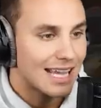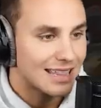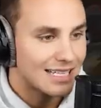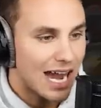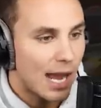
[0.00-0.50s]
like
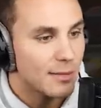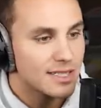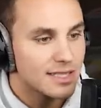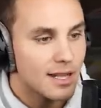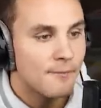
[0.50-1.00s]
the
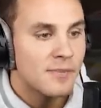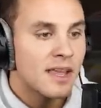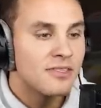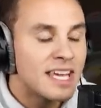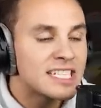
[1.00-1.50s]
diamonds,
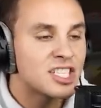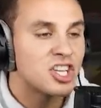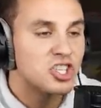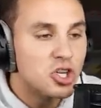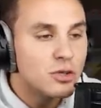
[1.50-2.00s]
this
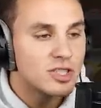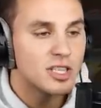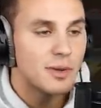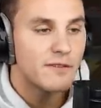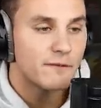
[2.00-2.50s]
used
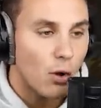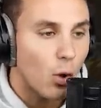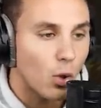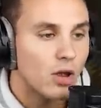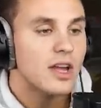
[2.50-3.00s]
to be
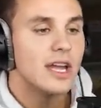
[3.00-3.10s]
full.